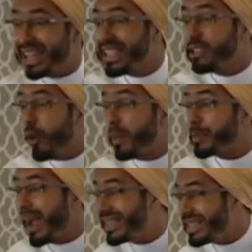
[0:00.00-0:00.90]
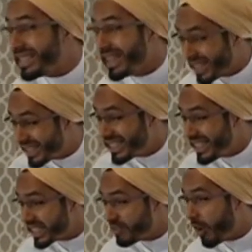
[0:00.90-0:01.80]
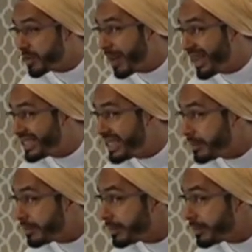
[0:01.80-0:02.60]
And this is Forbes magazine, this year's Forbes magazine.